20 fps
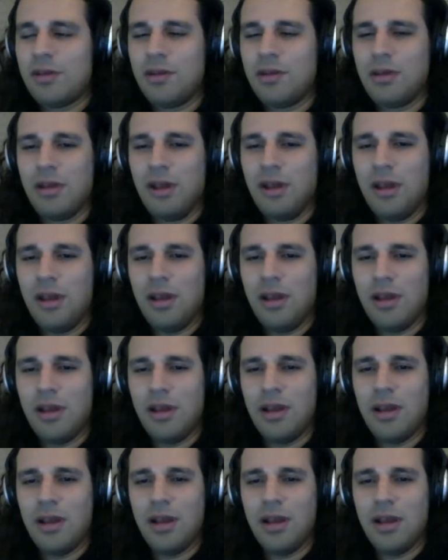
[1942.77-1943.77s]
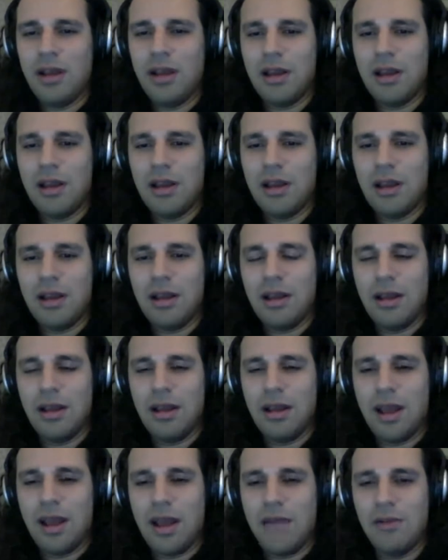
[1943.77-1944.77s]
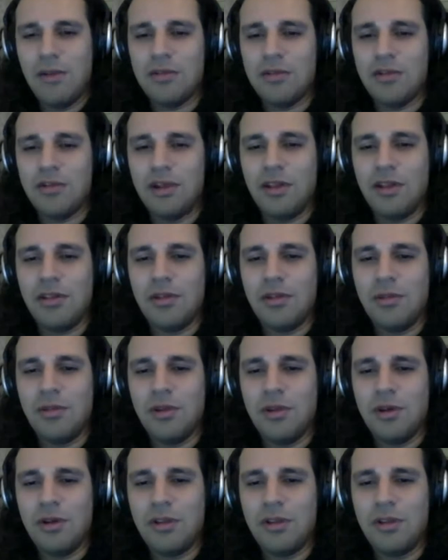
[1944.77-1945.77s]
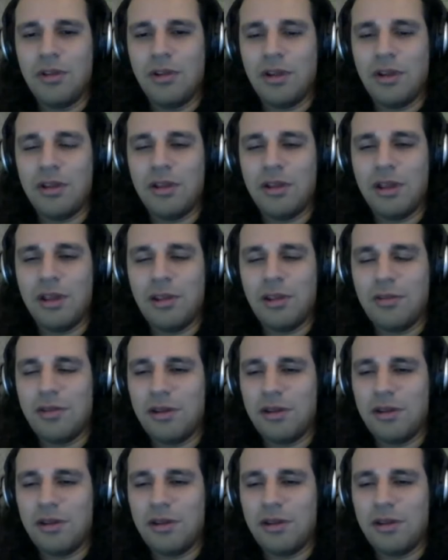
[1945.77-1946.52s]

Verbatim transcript: uh, have you drink some more, so you can dance for us